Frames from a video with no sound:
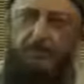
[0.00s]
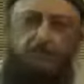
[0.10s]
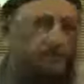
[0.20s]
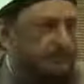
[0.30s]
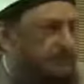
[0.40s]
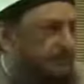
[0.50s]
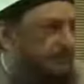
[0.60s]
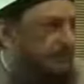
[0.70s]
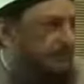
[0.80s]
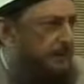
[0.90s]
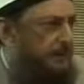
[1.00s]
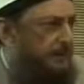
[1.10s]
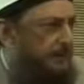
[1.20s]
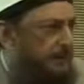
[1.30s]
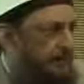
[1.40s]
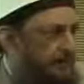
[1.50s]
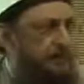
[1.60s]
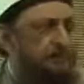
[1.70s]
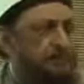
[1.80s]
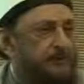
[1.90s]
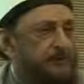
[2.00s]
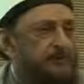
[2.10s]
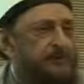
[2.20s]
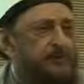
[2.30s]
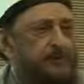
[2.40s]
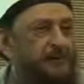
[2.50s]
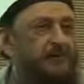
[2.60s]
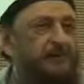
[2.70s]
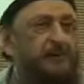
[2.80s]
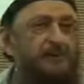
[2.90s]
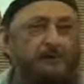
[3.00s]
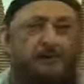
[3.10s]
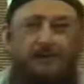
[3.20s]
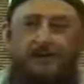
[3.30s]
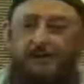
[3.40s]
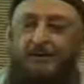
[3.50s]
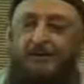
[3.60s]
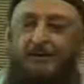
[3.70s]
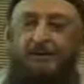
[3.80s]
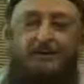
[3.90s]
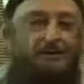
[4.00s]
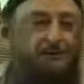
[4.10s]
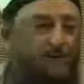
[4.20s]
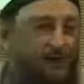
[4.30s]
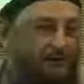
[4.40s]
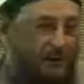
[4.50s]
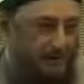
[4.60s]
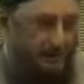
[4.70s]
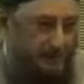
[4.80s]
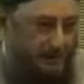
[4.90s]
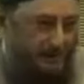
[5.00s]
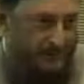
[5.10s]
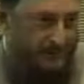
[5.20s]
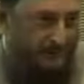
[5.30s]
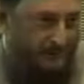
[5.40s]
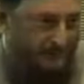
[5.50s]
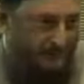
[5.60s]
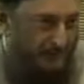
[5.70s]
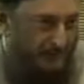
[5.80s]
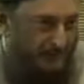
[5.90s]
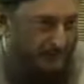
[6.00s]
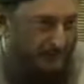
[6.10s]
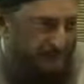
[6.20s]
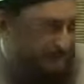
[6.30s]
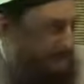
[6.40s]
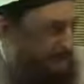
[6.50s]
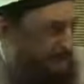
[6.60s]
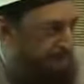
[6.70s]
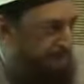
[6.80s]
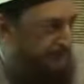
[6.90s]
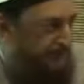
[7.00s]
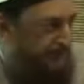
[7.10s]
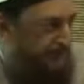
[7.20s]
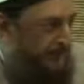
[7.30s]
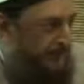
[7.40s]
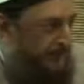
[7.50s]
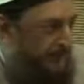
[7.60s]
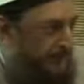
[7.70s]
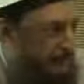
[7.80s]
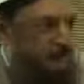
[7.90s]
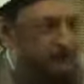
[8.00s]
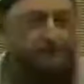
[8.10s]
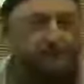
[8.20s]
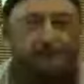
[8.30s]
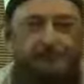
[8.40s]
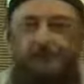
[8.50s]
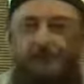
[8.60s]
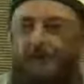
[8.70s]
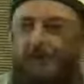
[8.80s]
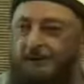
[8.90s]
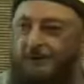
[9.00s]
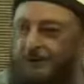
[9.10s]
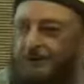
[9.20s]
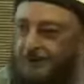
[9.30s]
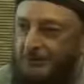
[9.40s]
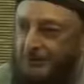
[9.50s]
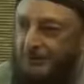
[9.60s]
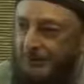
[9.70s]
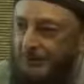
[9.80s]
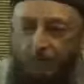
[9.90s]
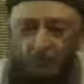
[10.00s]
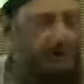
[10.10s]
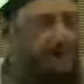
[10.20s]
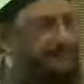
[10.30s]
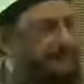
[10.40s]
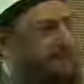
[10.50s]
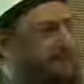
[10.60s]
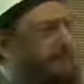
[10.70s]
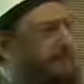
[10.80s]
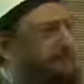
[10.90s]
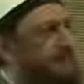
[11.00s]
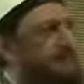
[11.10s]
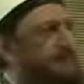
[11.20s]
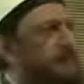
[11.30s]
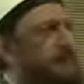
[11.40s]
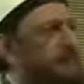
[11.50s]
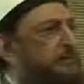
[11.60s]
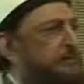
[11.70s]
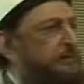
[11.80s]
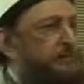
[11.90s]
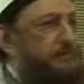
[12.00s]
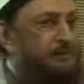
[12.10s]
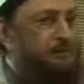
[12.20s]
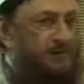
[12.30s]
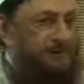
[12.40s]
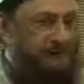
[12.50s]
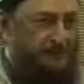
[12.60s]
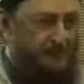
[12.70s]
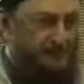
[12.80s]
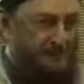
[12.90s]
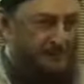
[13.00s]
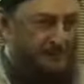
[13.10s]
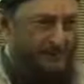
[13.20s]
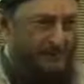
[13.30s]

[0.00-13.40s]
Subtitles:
Yes. It was Dr. Israr Ahmad rahimahullah in Pakistan who first drew my attention to it. Why did they not stick with the term given